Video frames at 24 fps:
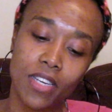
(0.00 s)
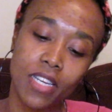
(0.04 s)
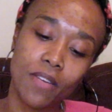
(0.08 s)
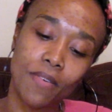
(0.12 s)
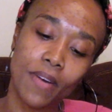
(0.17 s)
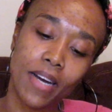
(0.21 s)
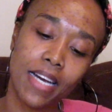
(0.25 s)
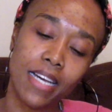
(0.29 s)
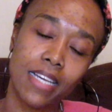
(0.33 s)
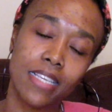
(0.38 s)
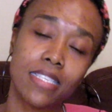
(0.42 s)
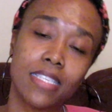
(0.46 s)
So
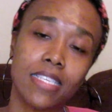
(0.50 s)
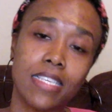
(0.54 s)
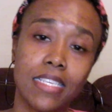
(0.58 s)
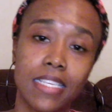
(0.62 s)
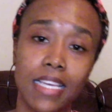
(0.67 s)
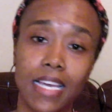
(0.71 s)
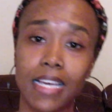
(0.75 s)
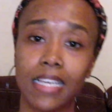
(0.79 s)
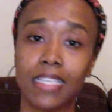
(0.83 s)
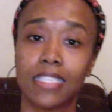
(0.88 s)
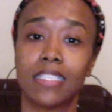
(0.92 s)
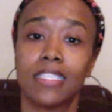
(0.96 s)
anyways,
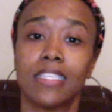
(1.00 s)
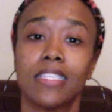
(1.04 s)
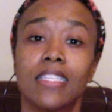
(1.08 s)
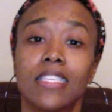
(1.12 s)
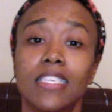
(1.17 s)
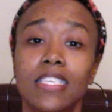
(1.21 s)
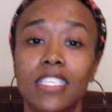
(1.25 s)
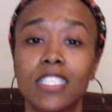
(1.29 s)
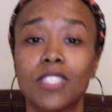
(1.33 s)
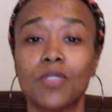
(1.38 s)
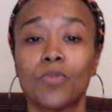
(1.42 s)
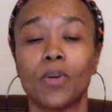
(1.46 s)
yes,
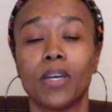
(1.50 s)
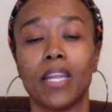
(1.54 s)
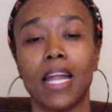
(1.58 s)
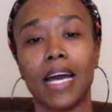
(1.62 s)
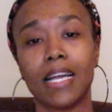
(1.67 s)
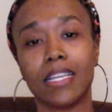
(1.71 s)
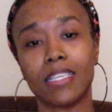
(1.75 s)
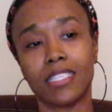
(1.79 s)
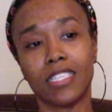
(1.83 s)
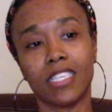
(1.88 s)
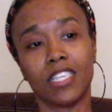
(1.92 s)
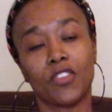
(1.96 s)
this is what
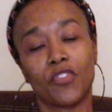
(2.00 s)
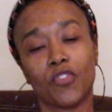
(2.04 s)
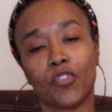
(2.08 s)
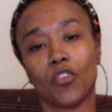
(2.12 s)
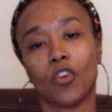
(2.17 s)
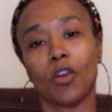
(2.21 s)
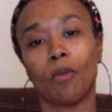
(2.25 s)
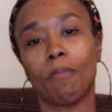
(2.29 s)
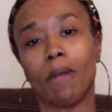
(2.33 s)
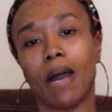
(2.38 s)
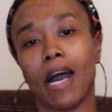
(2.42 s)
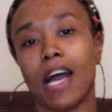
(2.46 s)
I did
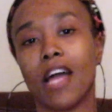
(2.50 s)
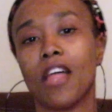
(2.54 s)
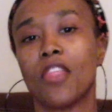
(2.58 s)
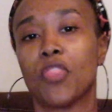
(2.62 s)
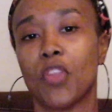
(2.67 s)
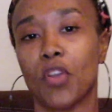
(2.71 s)
for my